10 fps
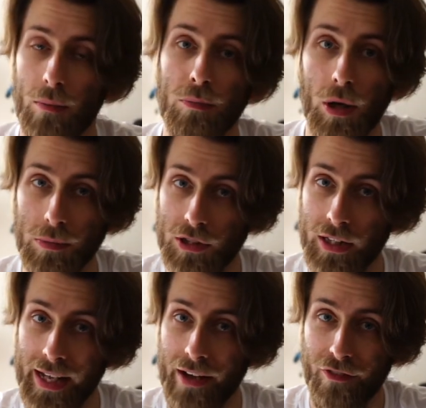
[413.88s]
props to
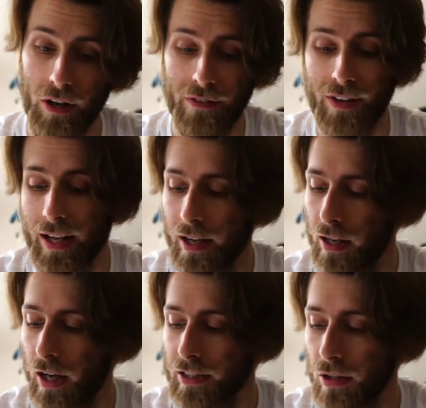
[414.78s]
the F5 there.
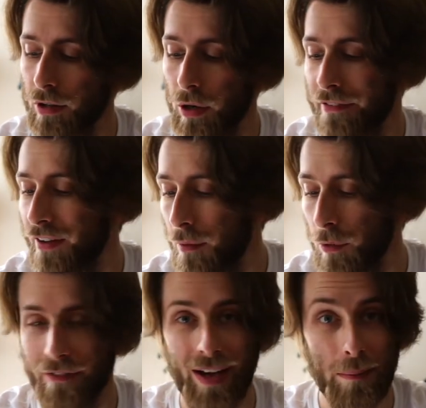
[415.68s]
I don't know if that
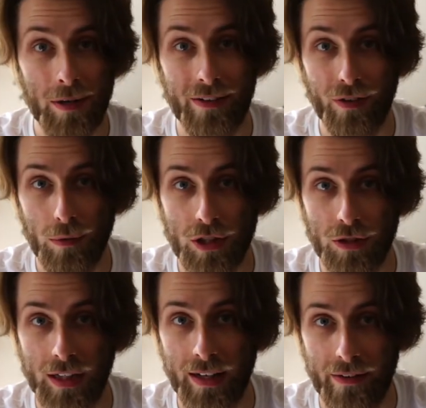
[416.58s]
would have happened if I was
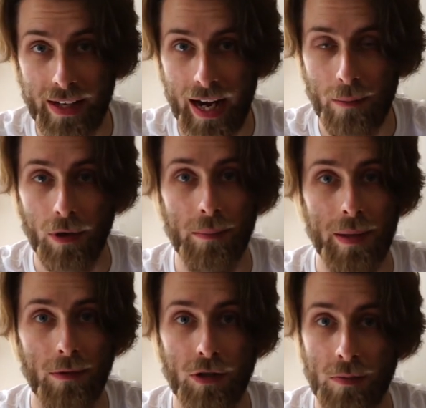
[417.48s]
using another camera.
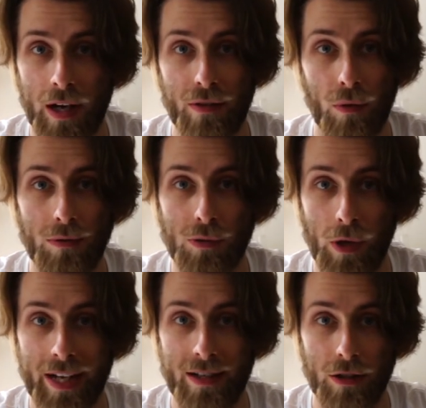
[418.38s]
People just might have thought I was a
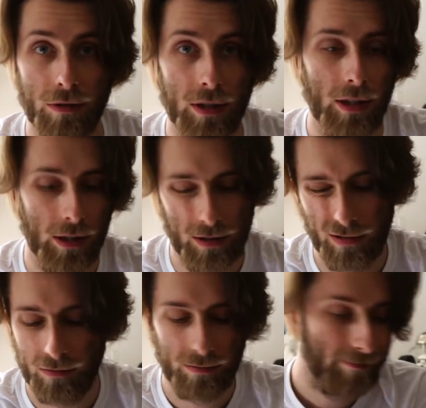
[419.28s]
weirdo.
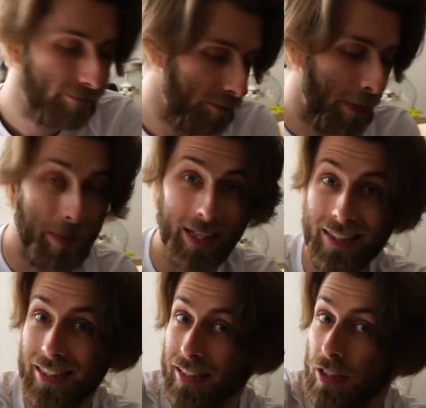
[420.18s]
Maybe they
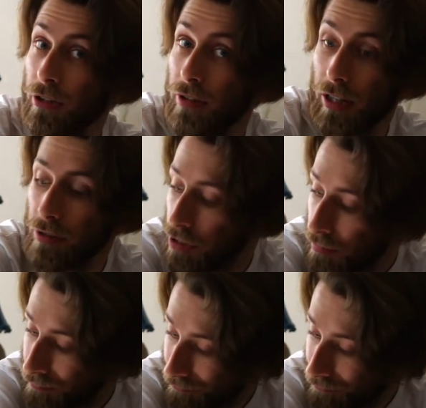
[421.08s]
did, who knows.